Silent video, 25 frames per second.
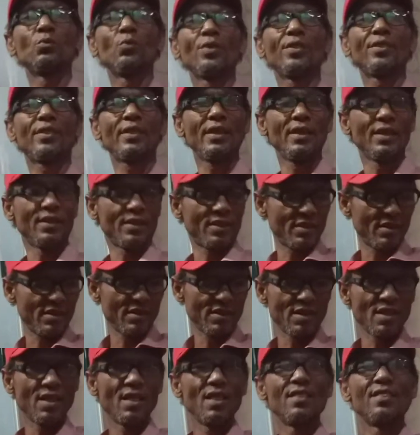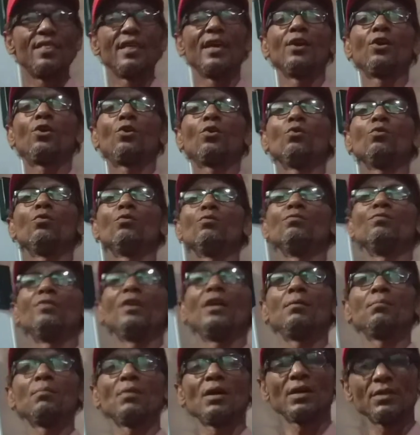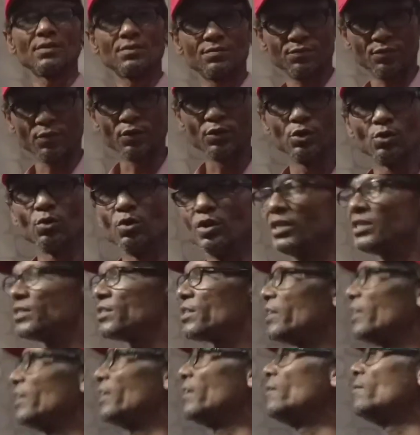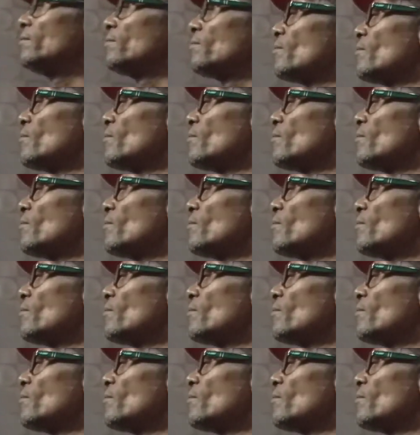with it. Thank you very much for your listening.